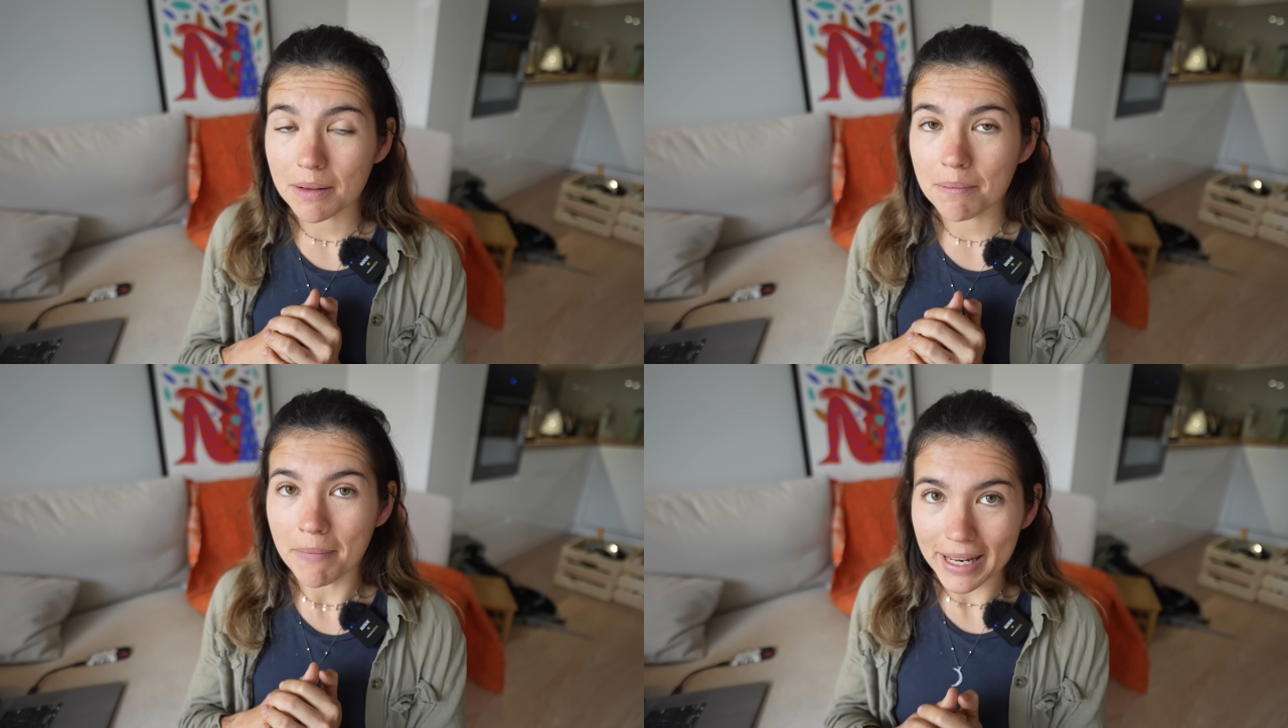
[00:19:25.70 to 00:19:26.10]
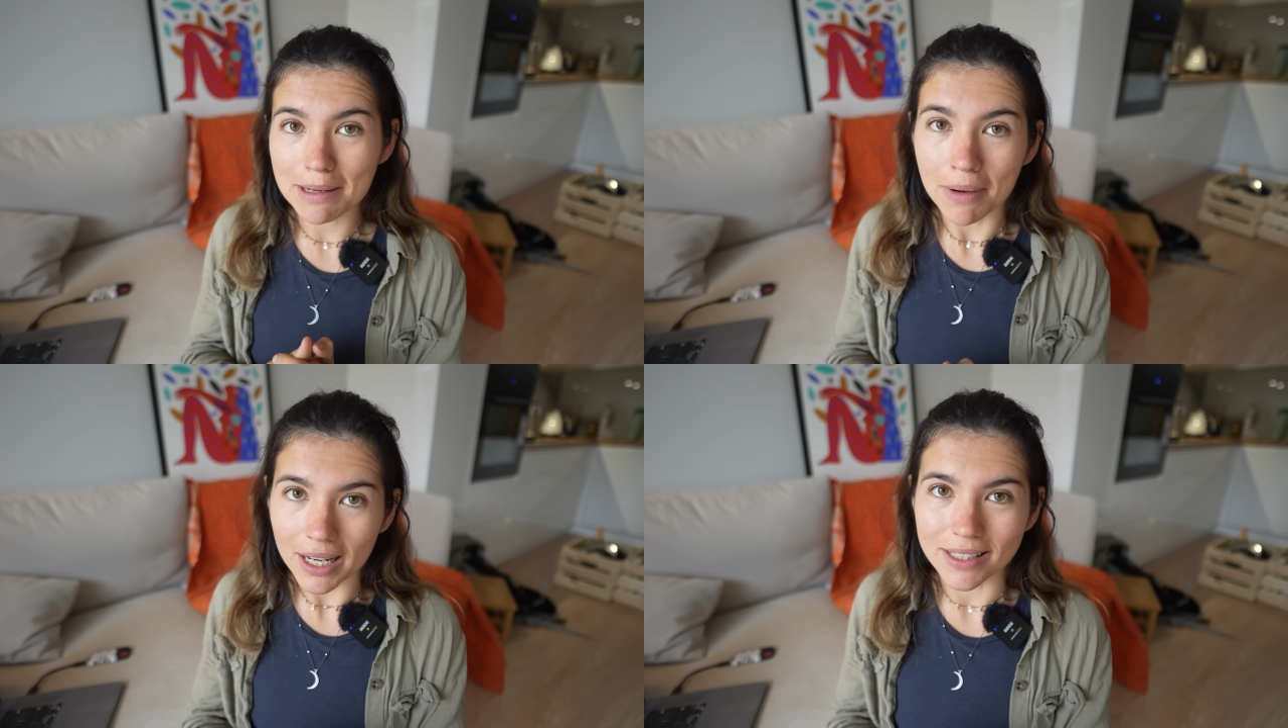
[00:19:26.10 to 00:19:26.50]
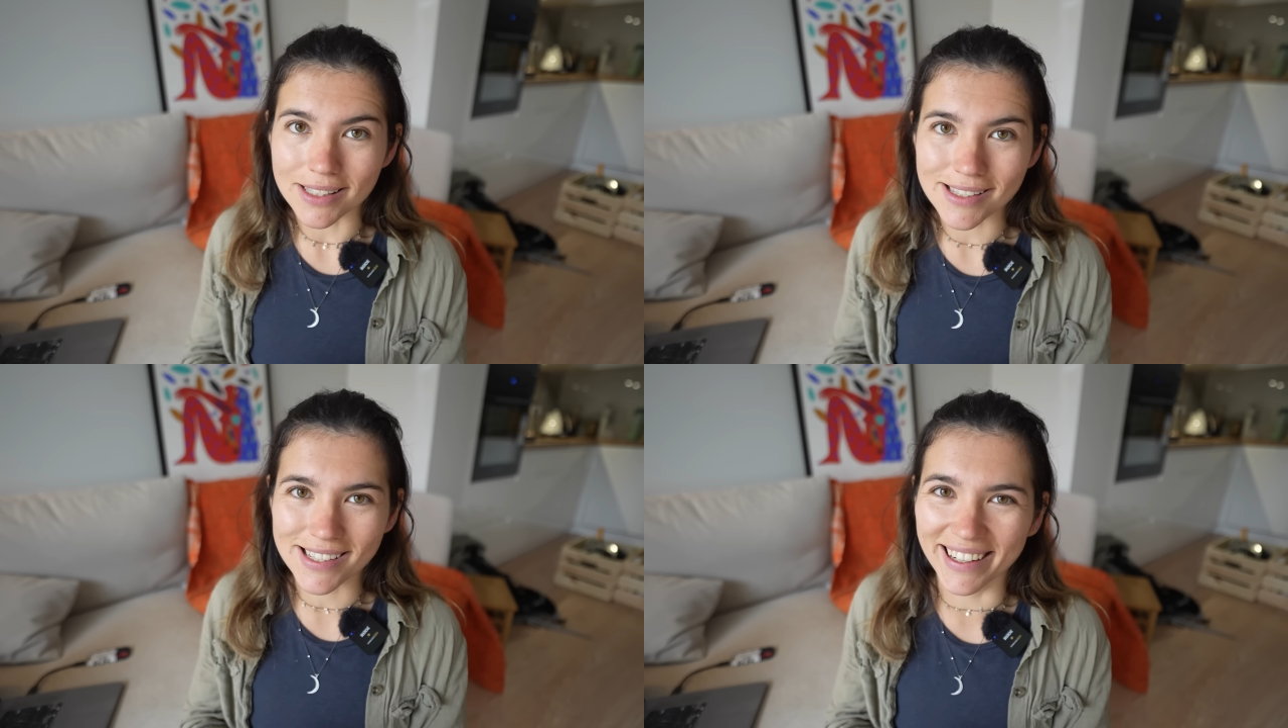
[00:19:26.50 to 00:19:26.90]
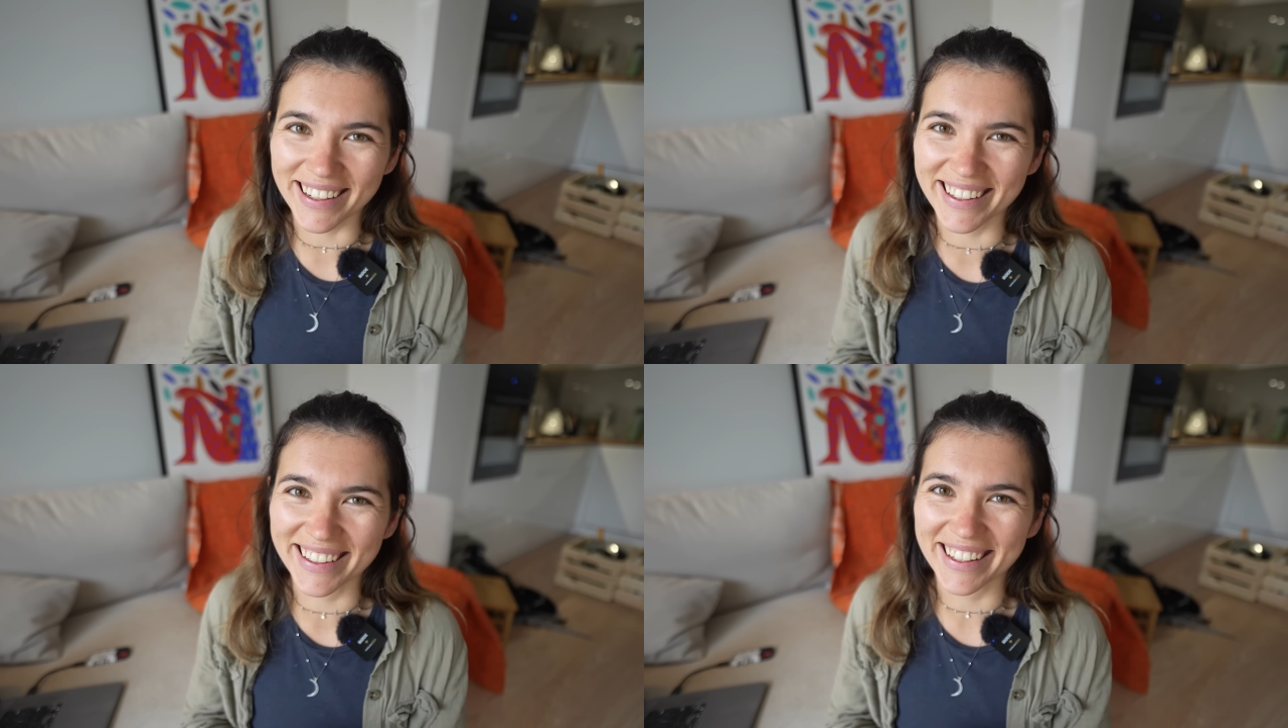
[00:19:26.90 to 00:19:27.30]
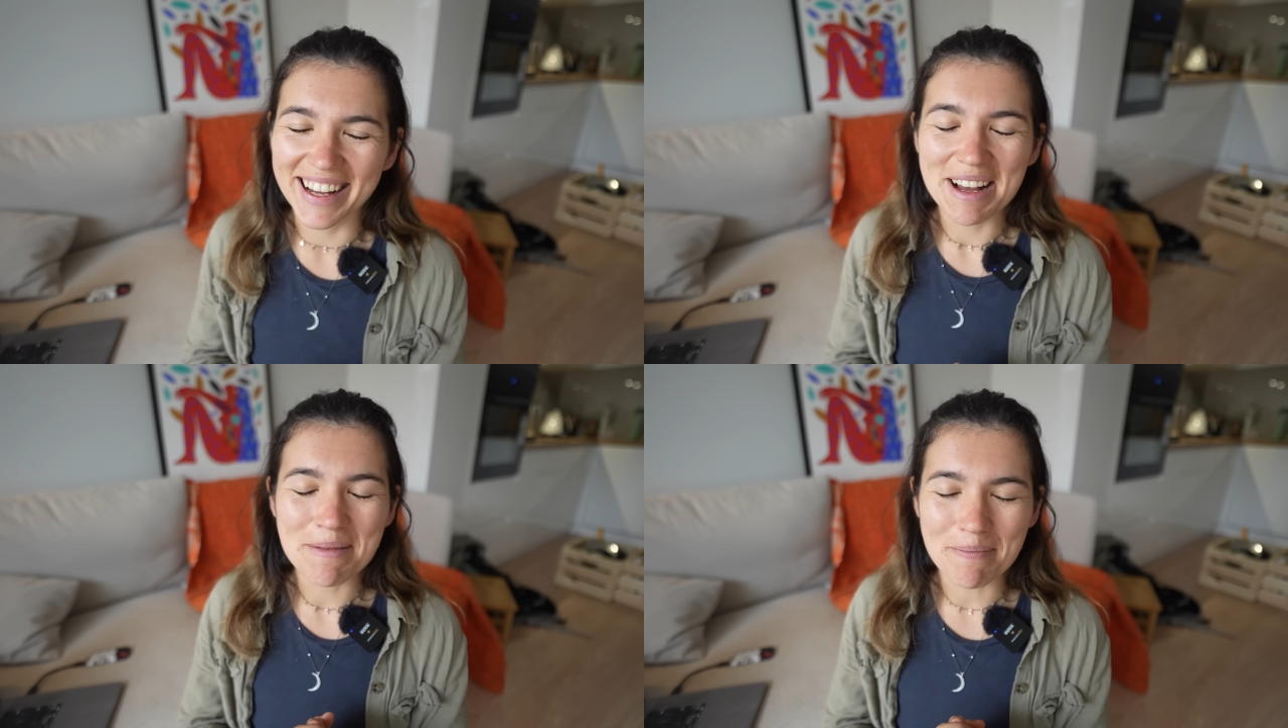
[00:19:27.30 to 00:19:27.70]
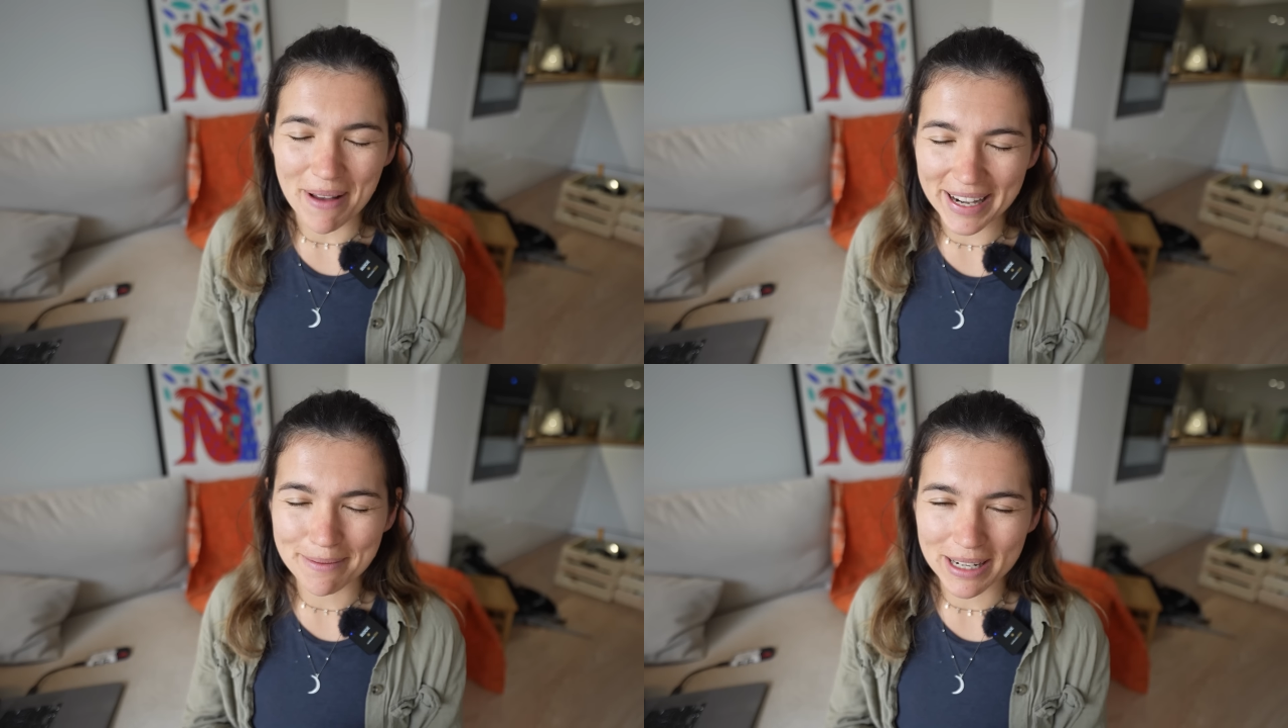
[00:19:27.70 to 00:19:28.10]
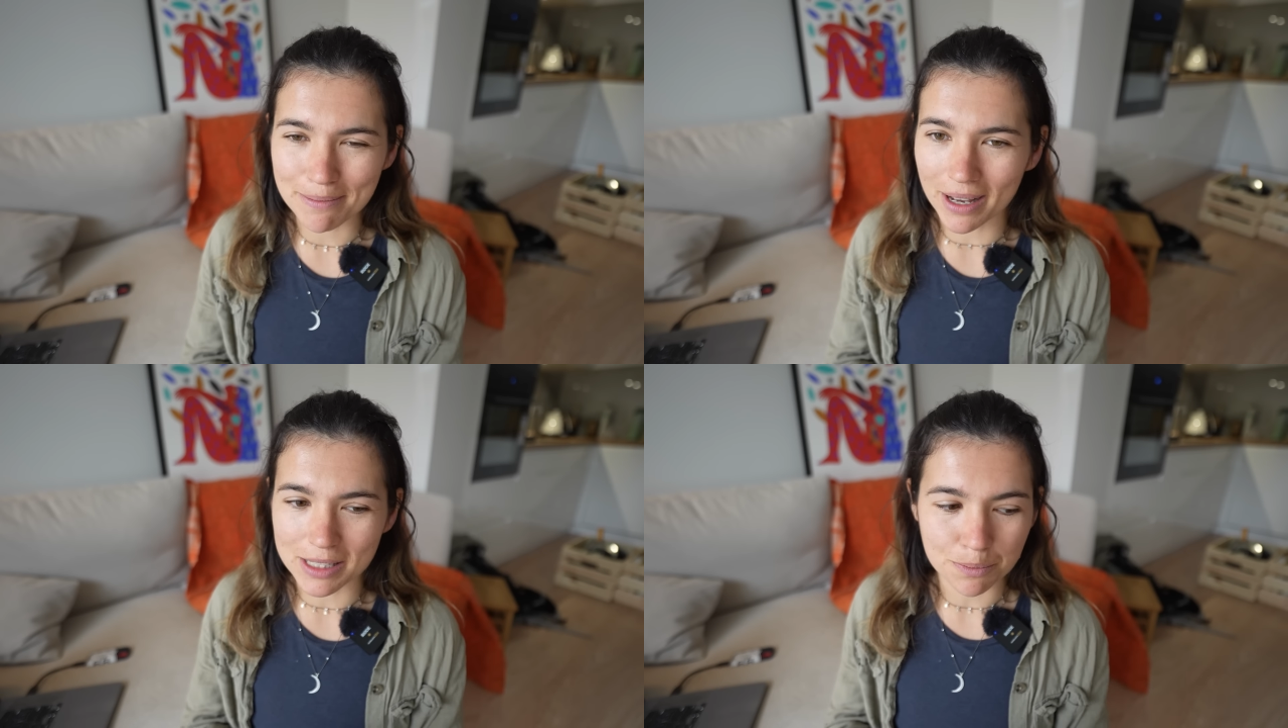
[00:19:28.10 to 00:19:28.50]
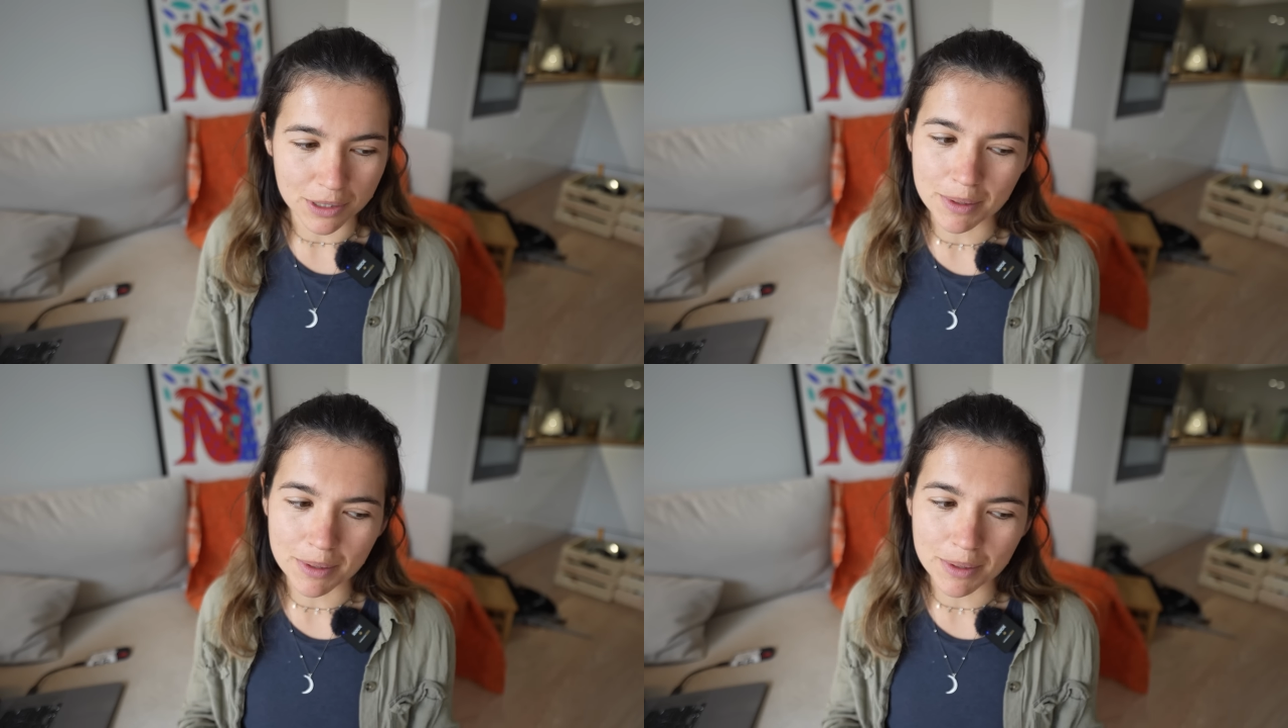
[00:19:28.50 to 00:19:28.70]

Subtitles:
many months, pretty